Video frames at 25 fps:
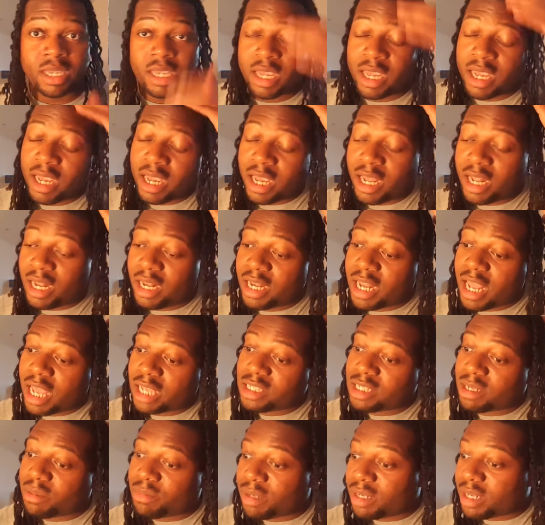And that's
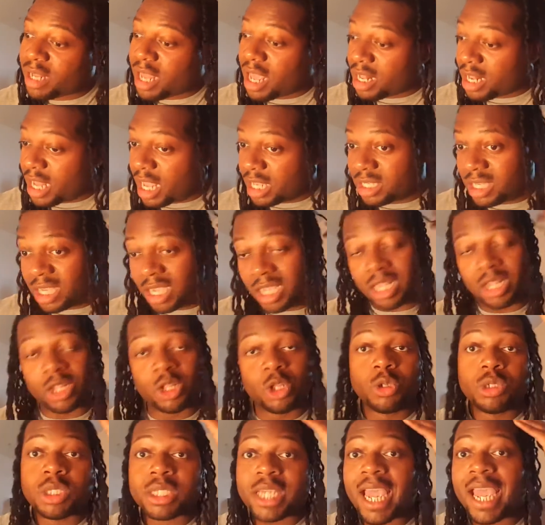something that's like a
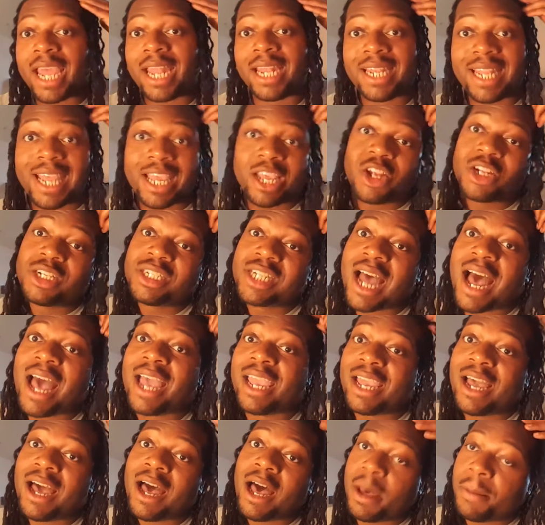loose end they could tie
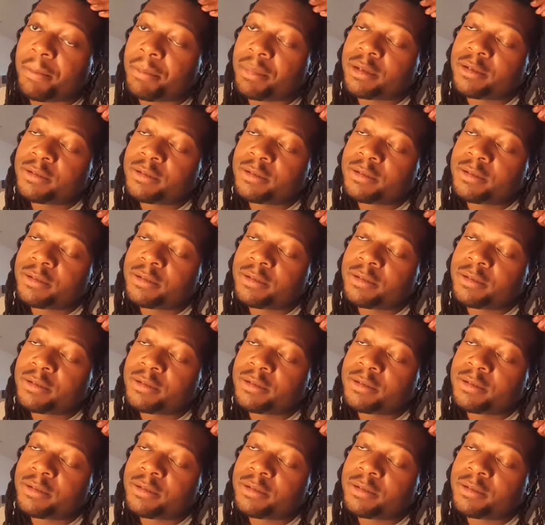up.